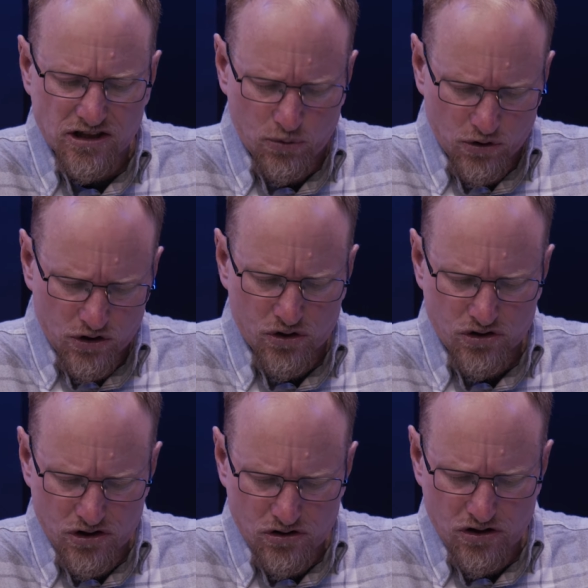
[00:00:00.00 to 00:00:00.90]
and he will
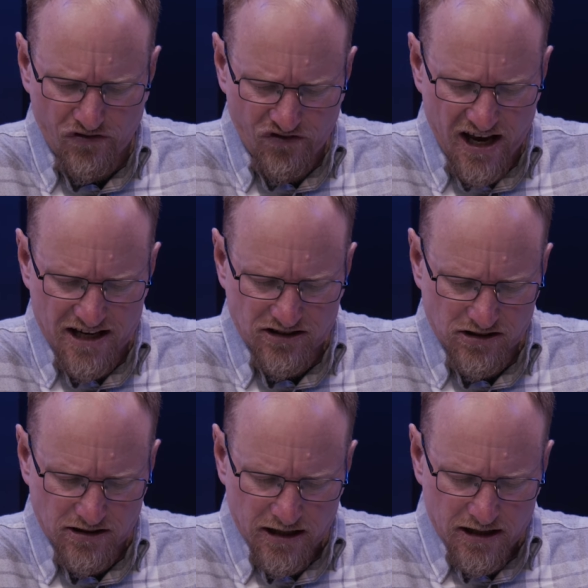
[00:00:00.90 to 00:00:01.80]
curse you to your
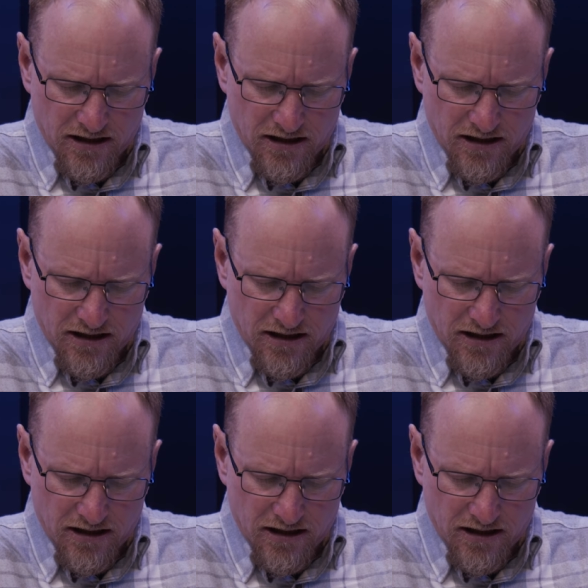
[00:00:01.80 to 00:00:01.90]
face.'